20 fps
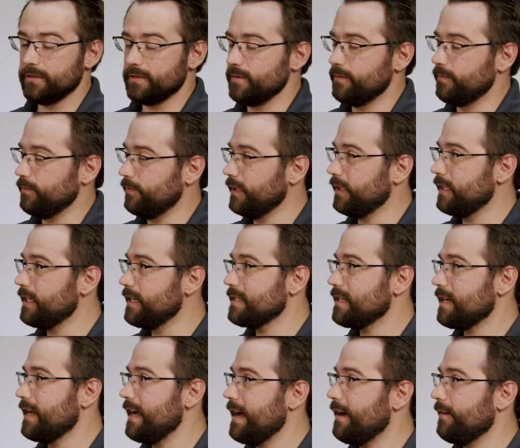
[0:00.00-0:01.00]
so it really
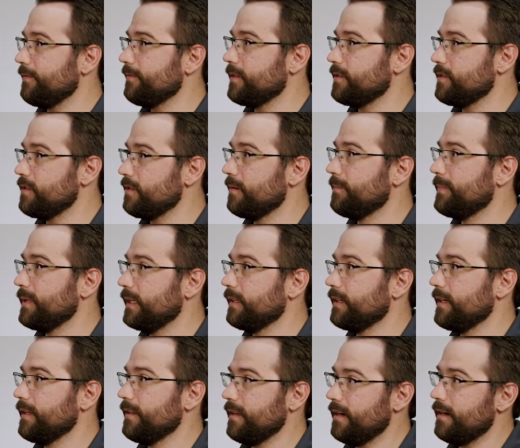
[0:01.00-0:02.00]
doesn't have the
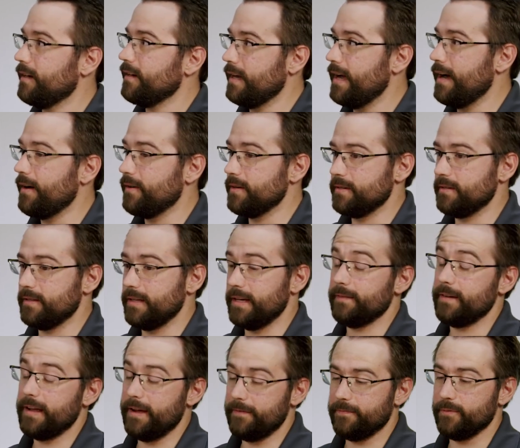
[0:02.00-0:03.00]
durability that
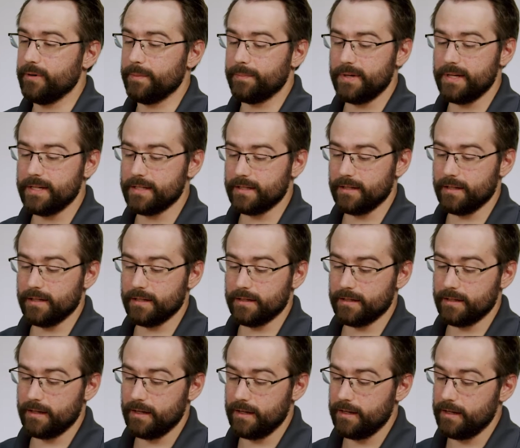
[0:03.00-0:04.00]
F4P's does.